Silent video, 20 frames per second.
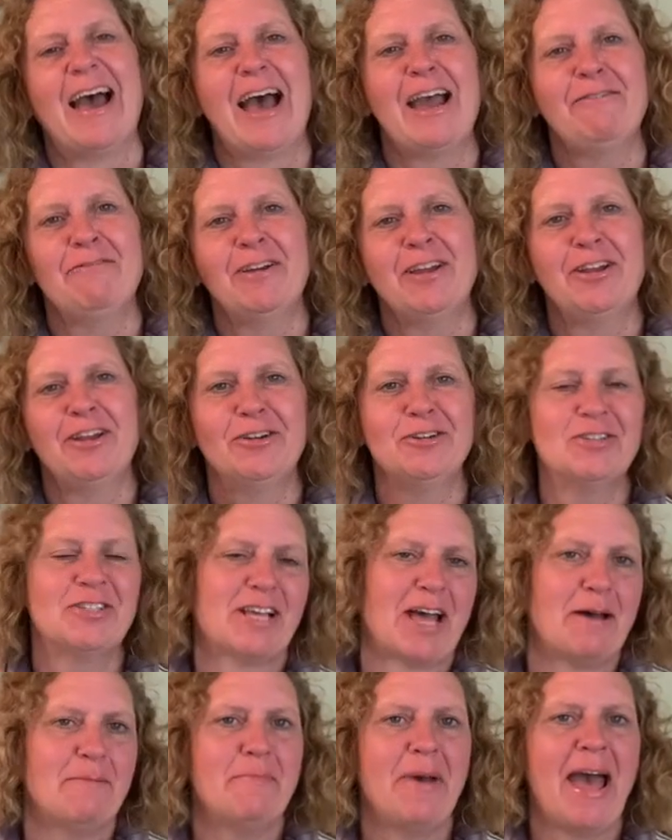Hi readers,
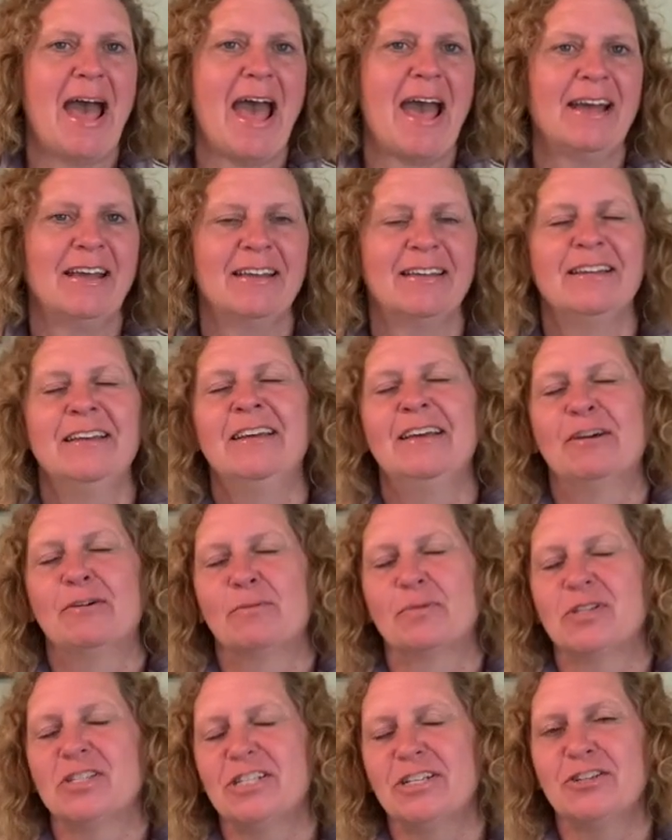I'm back.
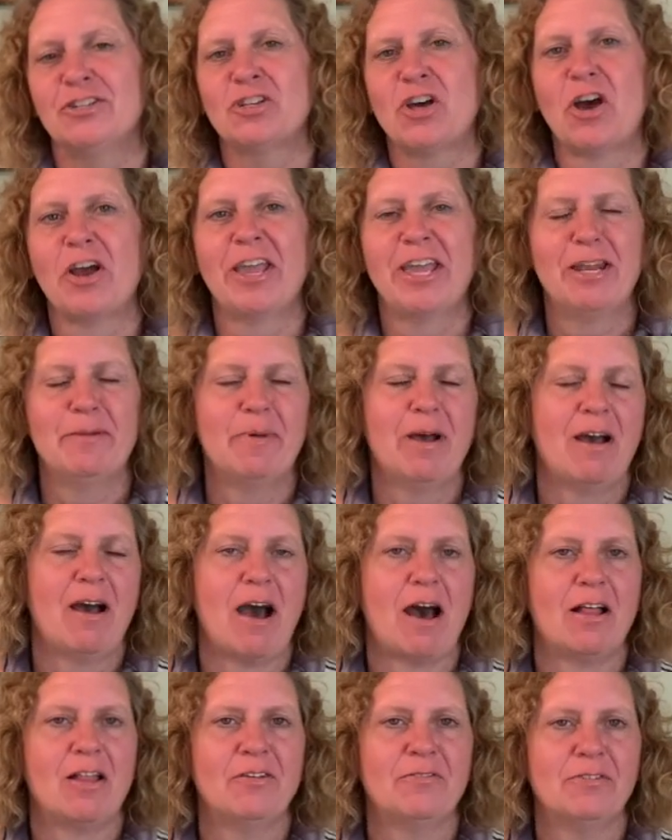We're still talking about
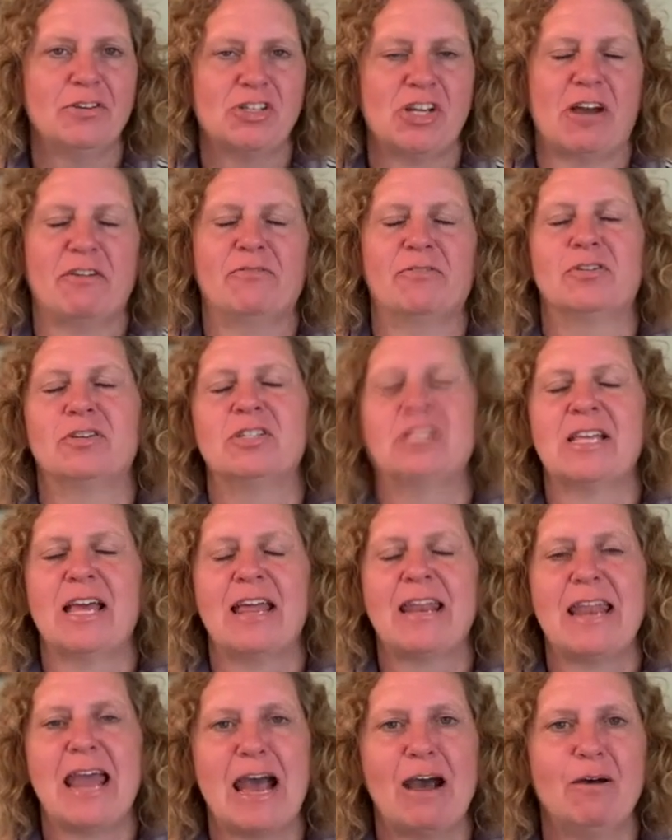Oliver Jeffers,
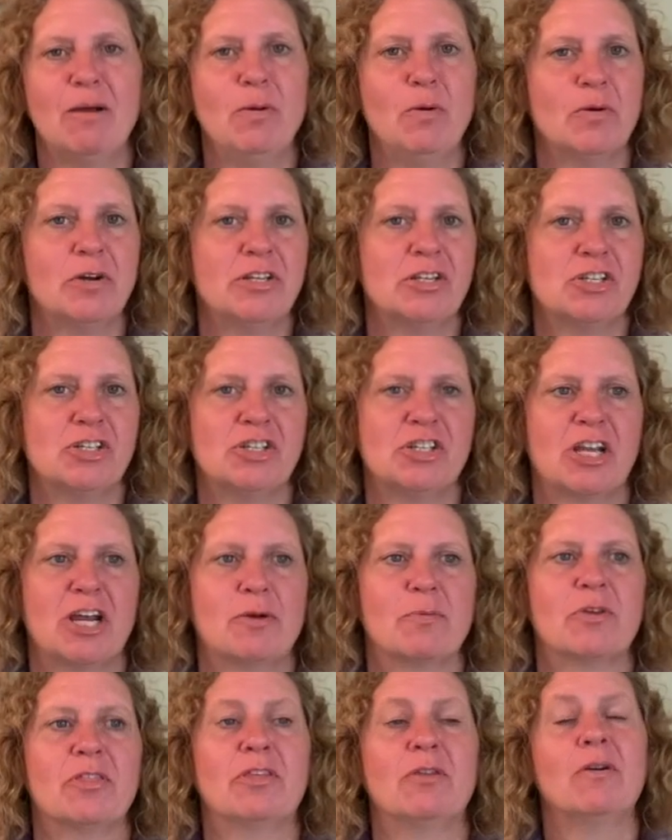and now I'm going to
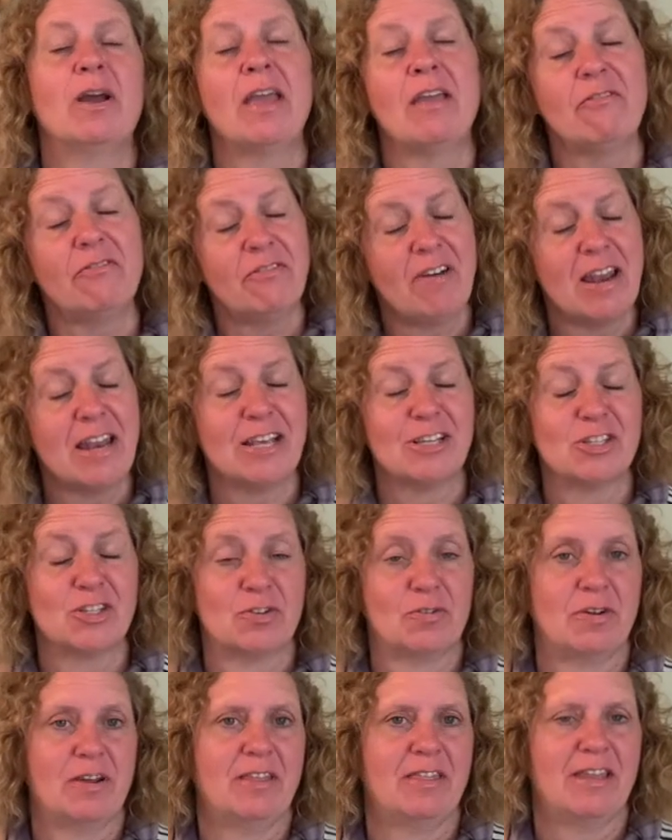share with you a funny
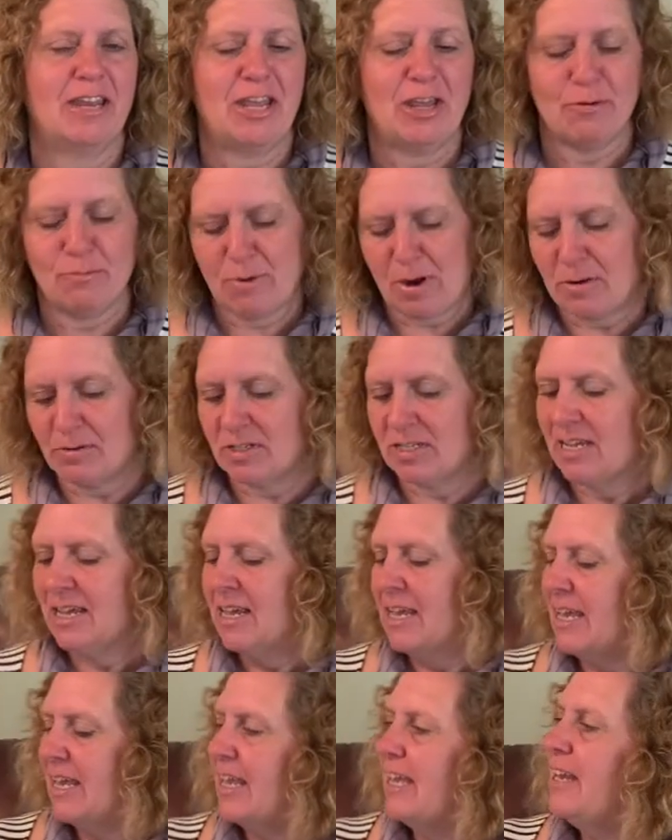story that he wrote.
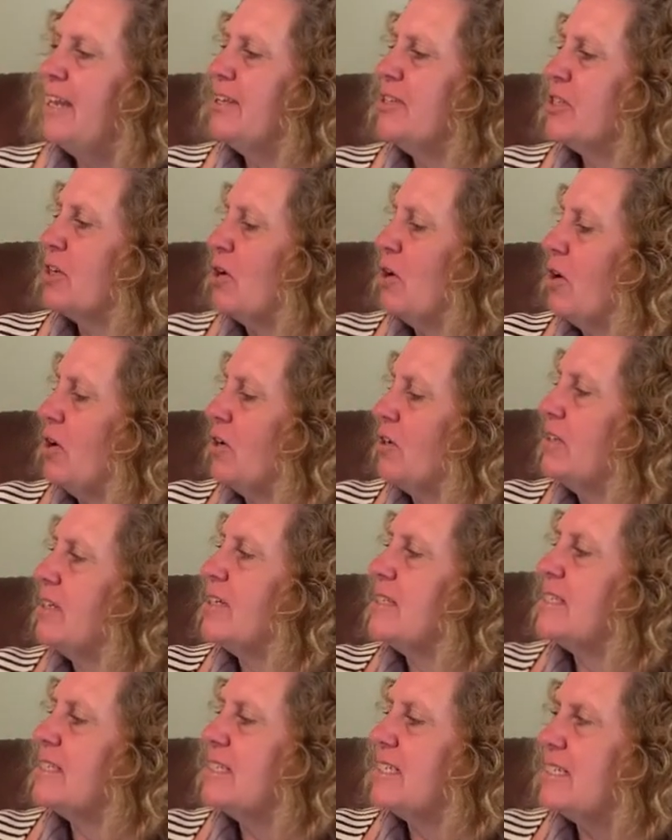It is called
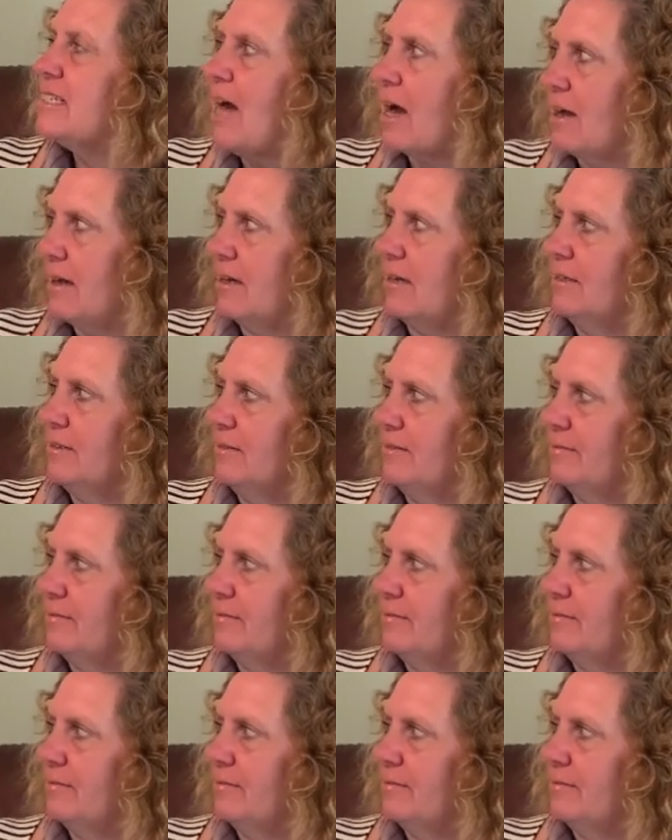Stuck.